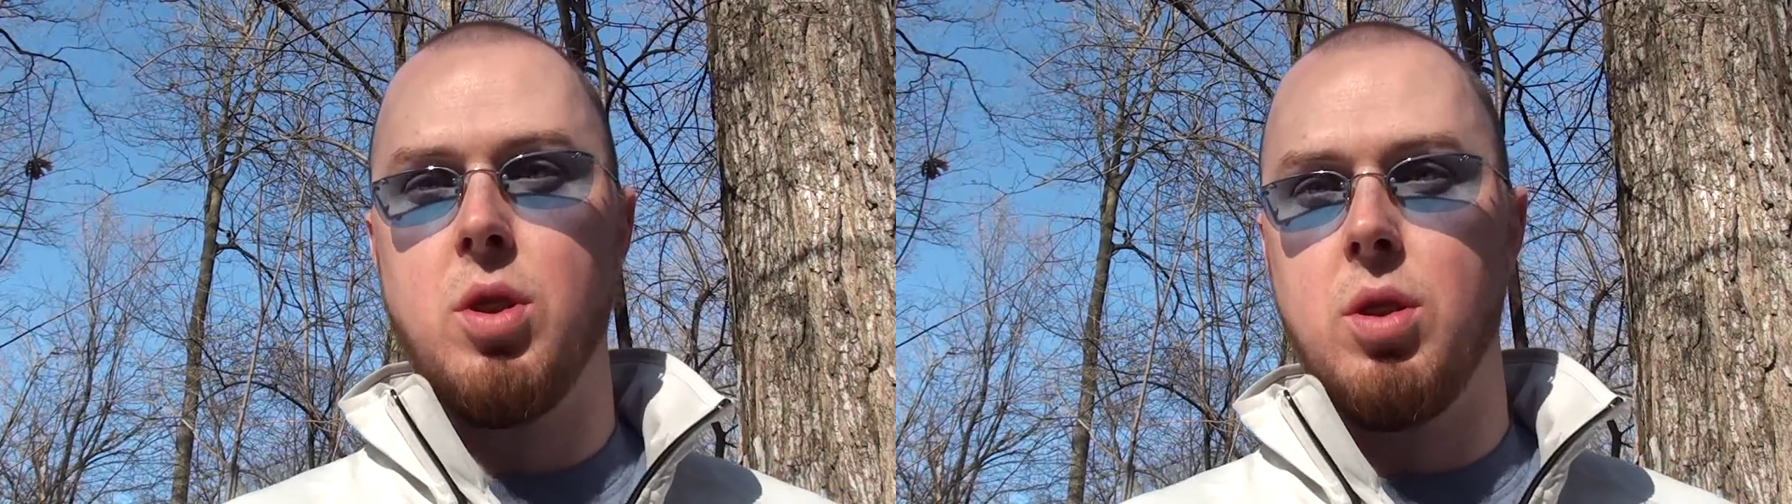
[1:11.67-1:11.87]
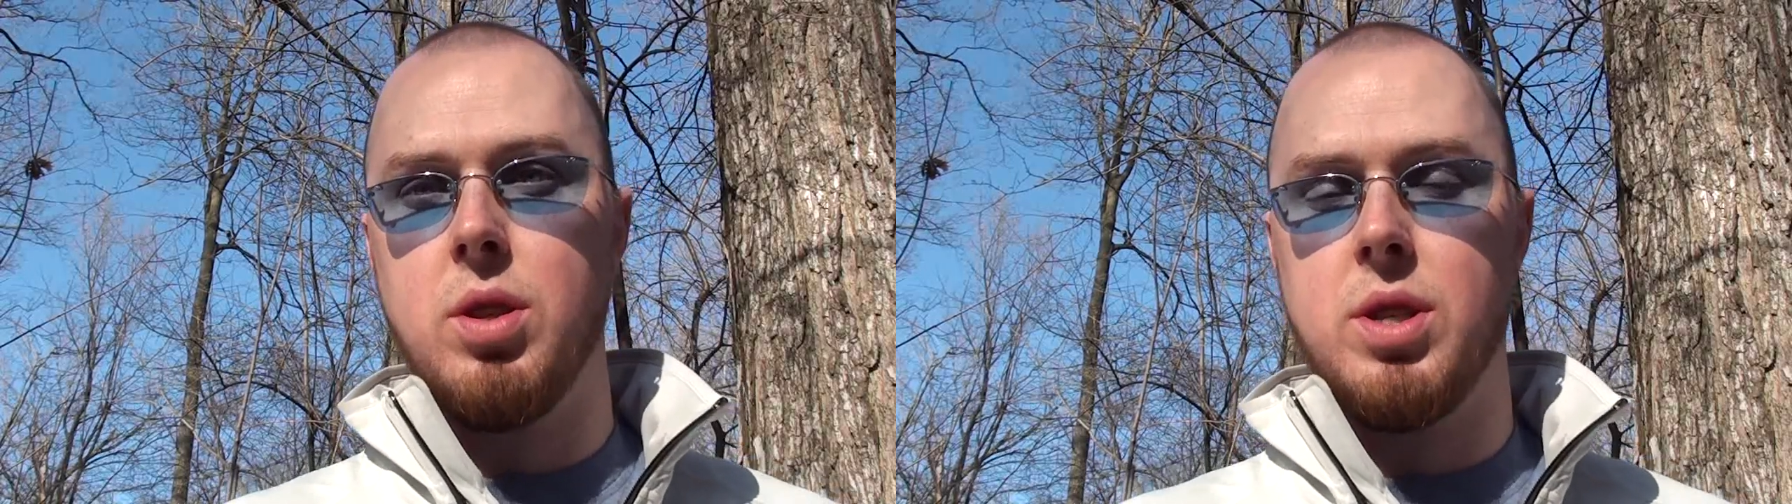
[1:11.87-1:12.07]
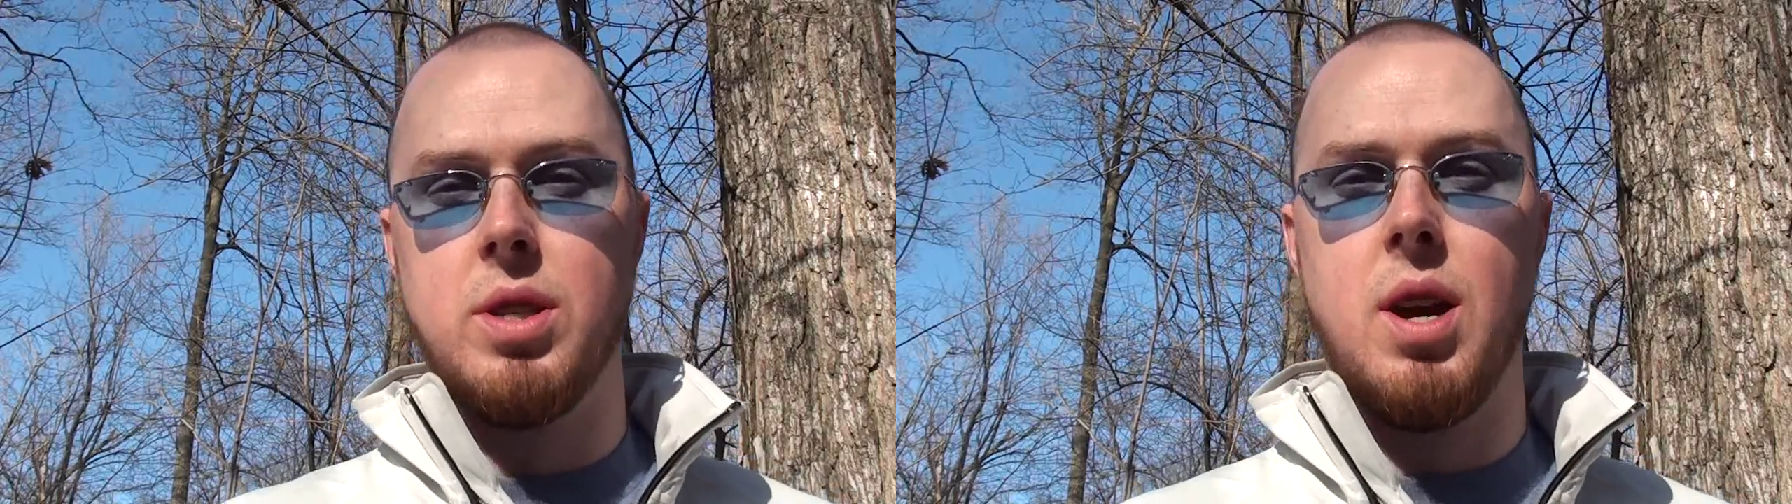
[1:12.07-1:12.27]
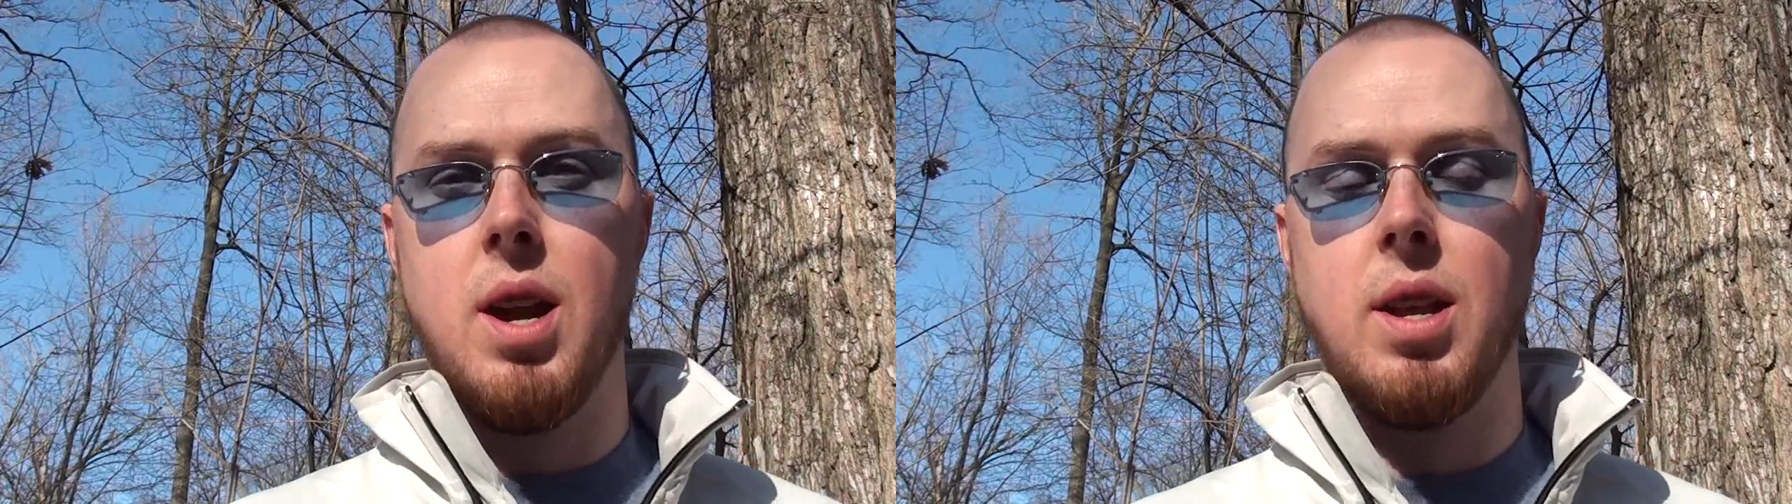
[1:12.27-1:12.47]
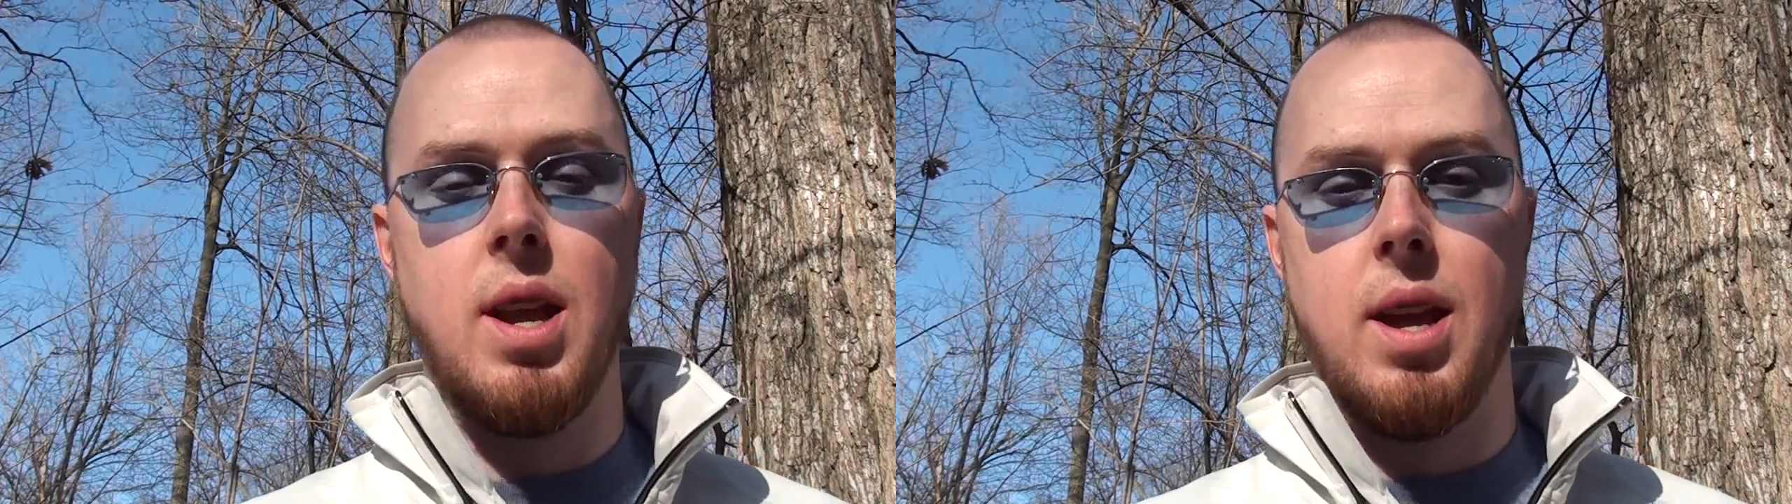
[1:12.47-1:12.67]
to the
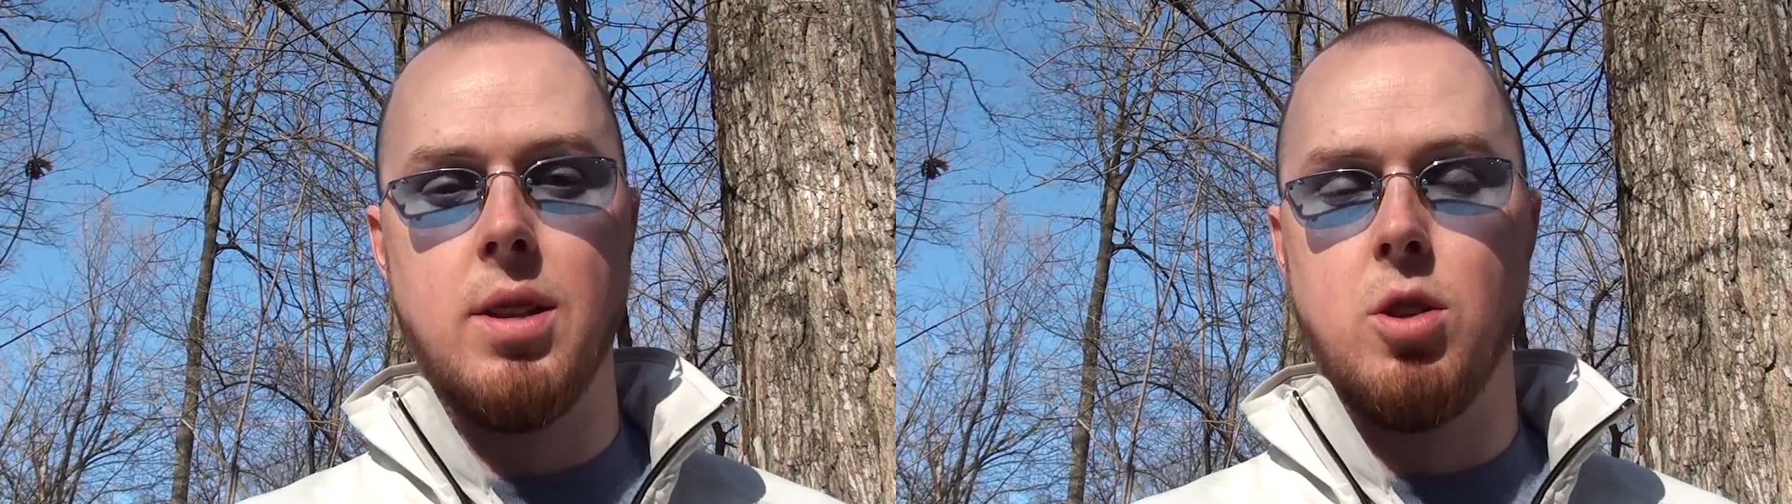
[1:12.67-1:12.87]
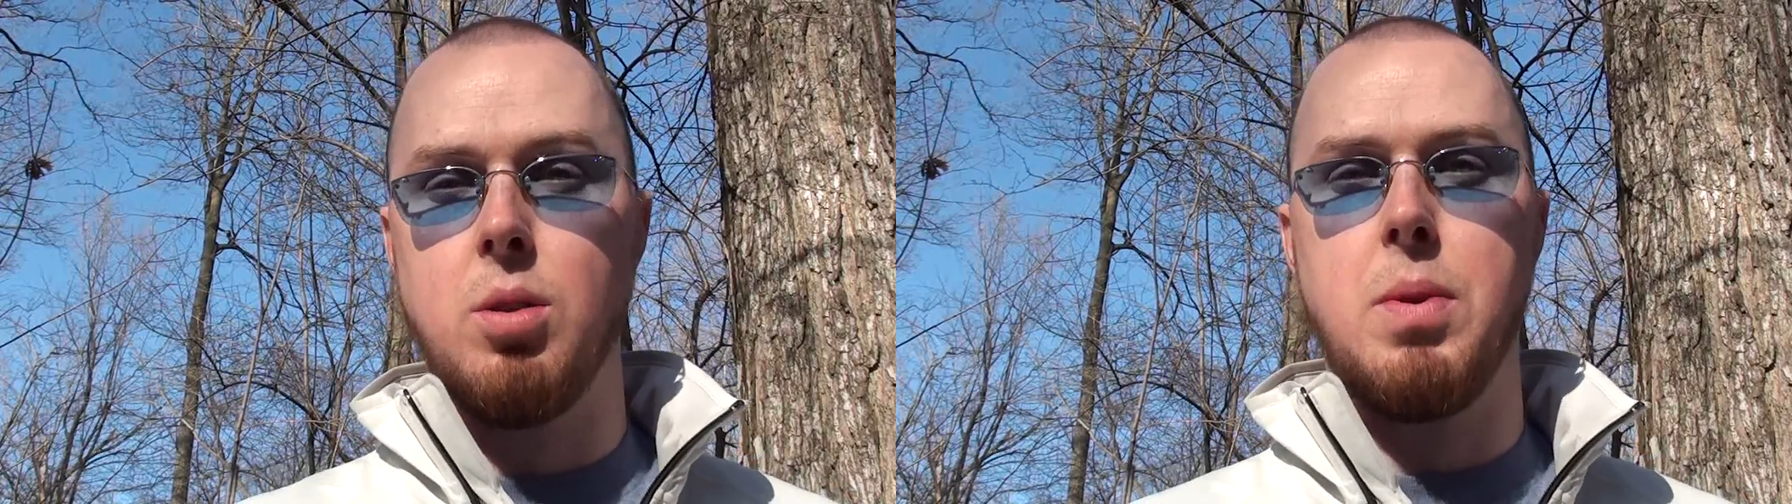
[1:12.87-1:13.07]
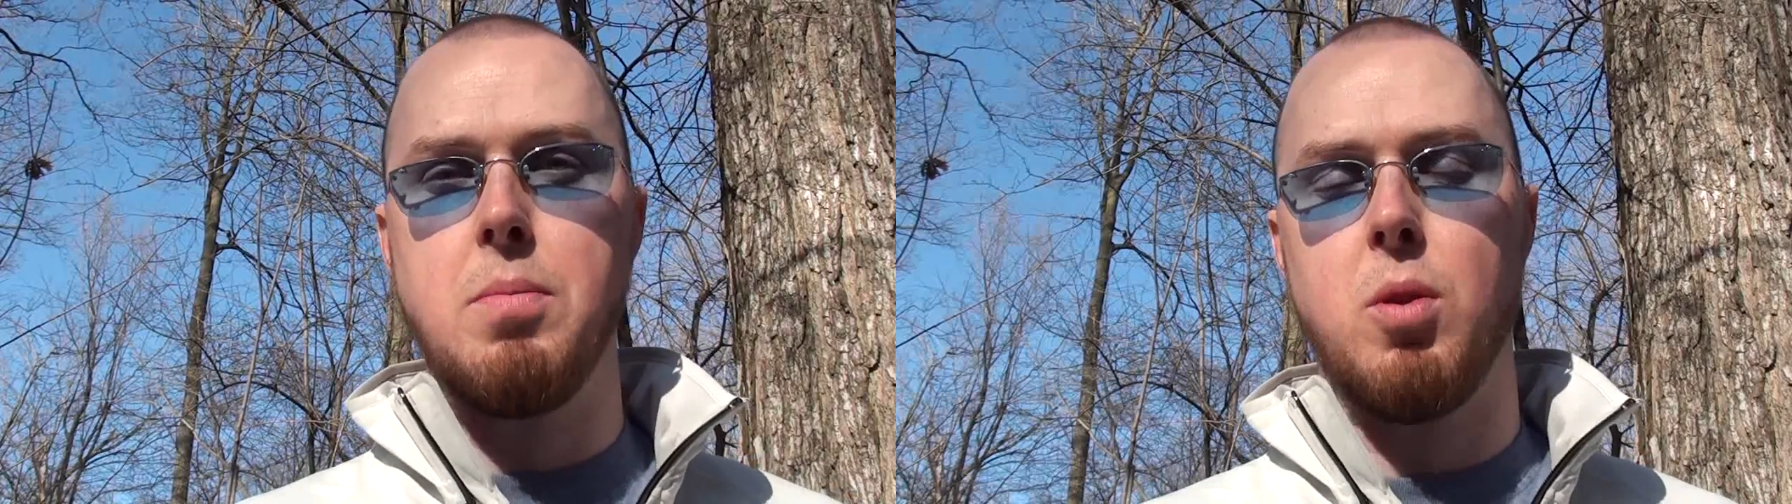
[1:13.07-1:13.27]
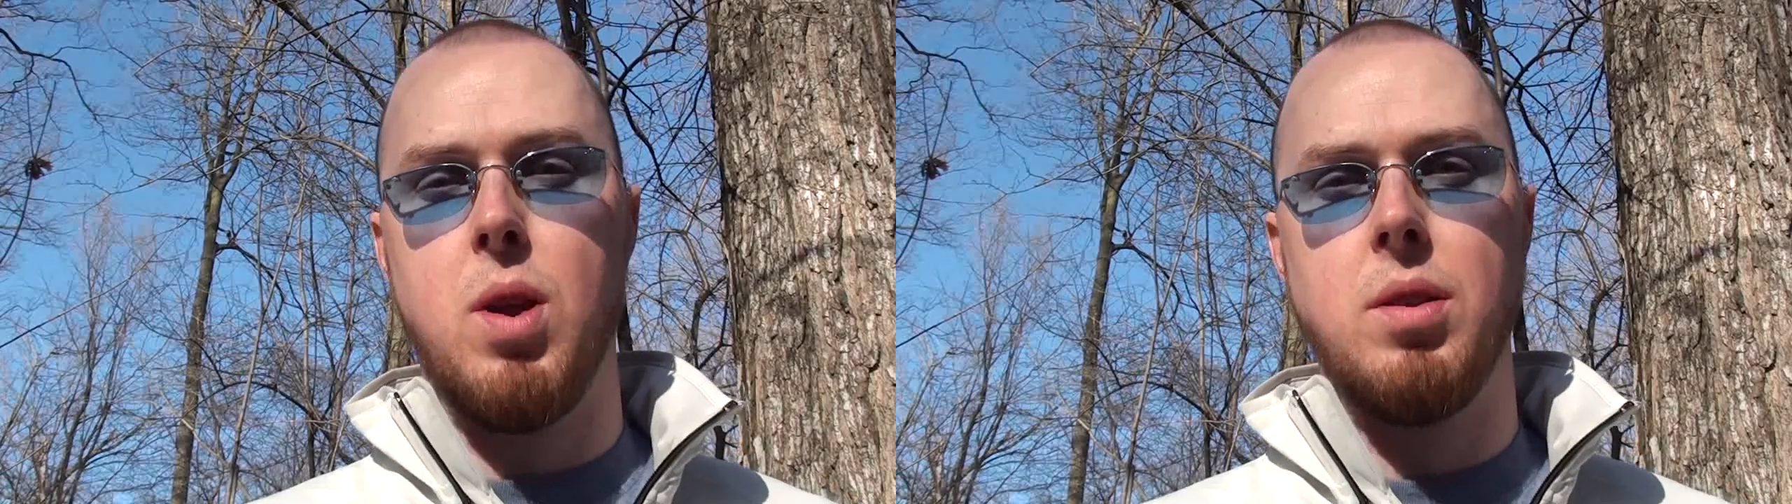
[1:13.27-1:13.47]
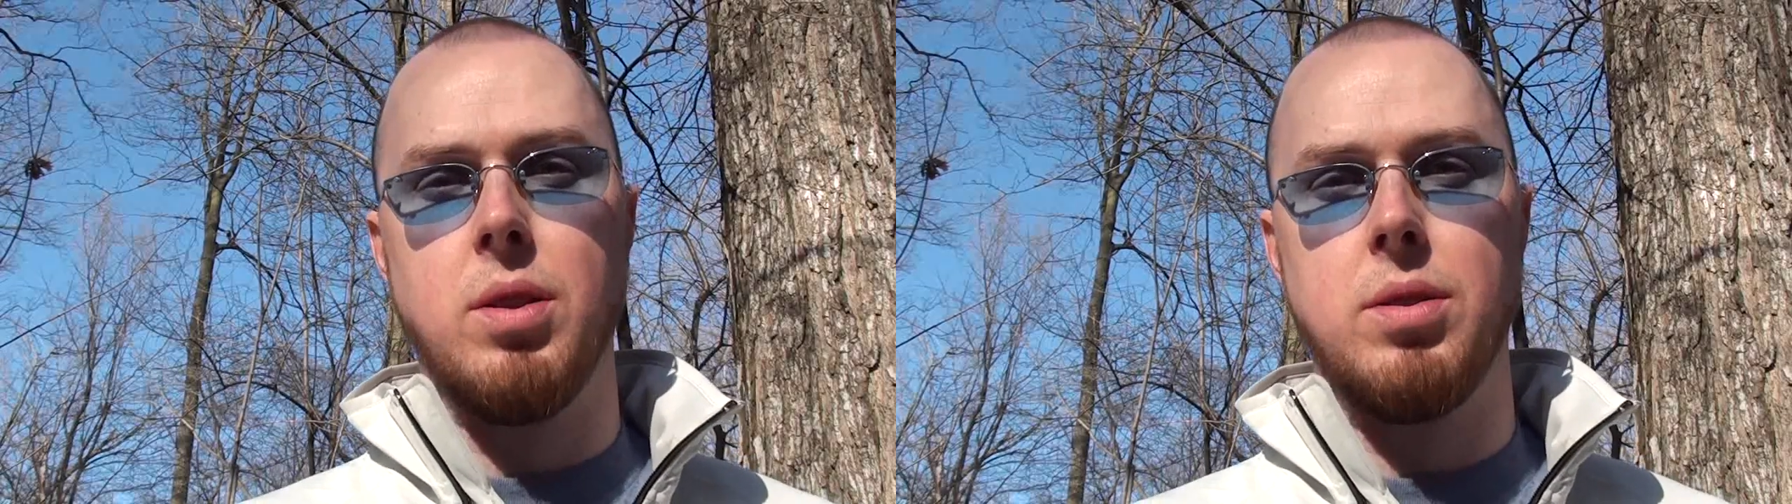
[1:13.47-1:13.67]
society and to the
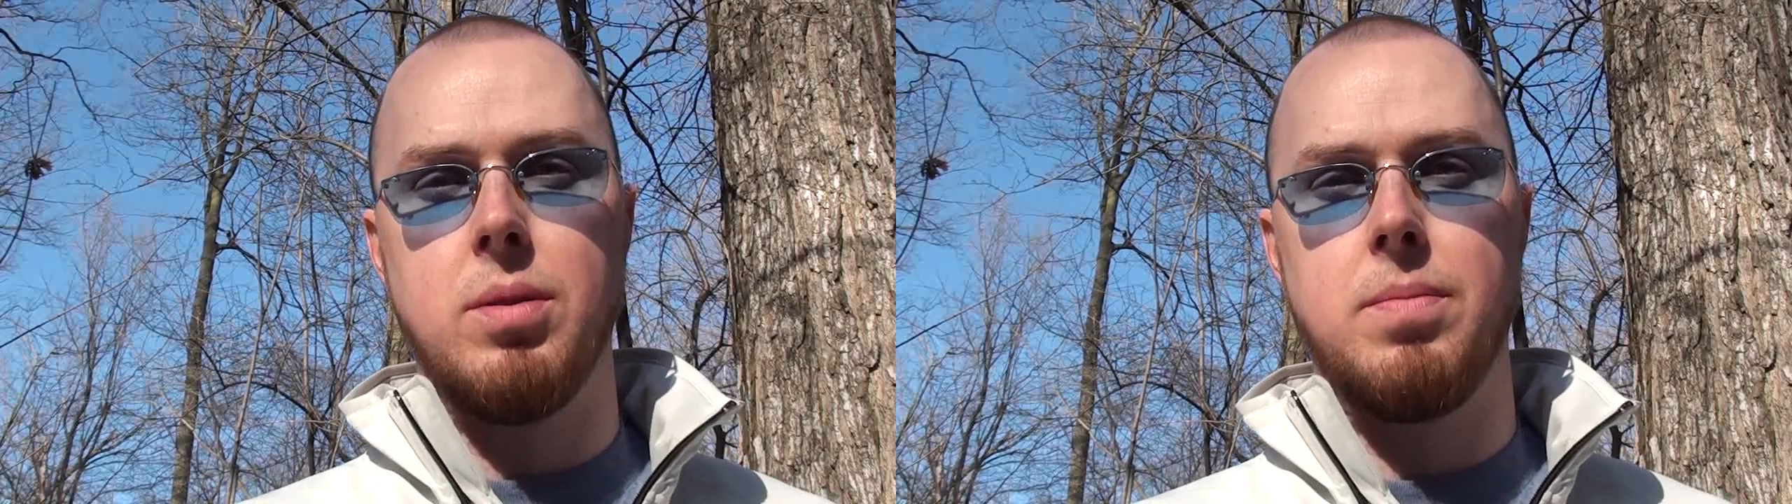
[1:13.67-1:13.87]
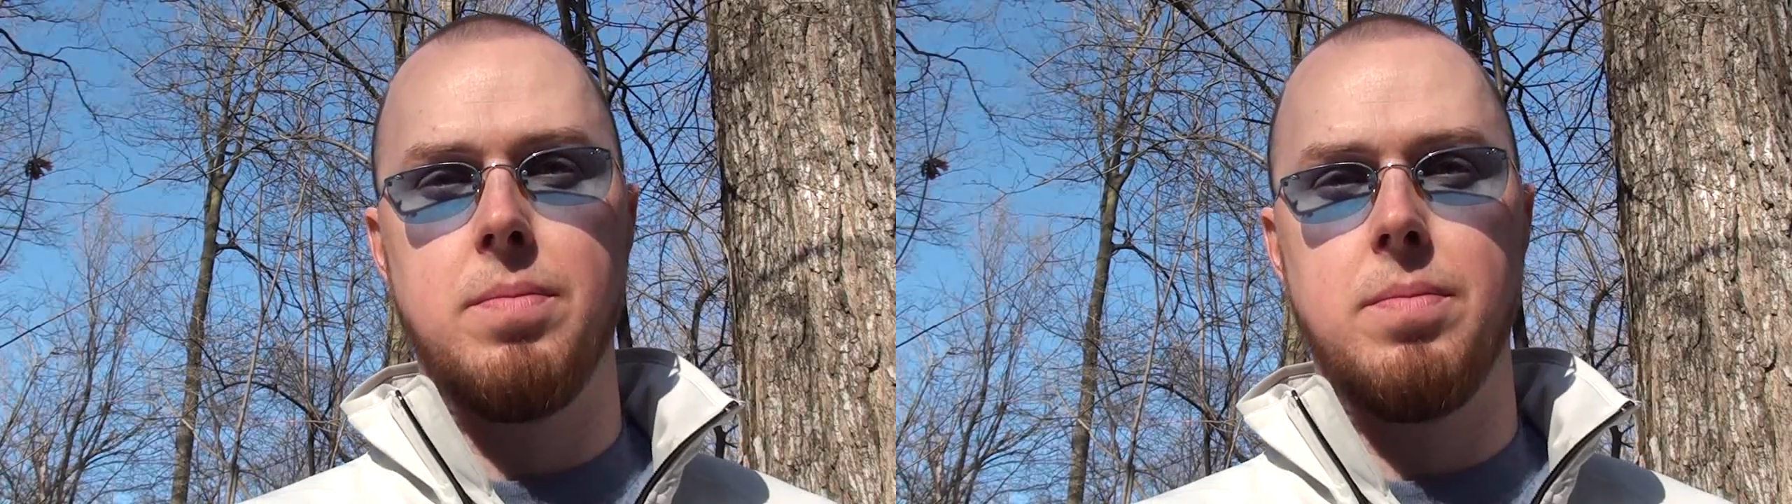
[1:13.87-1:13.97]
people around us.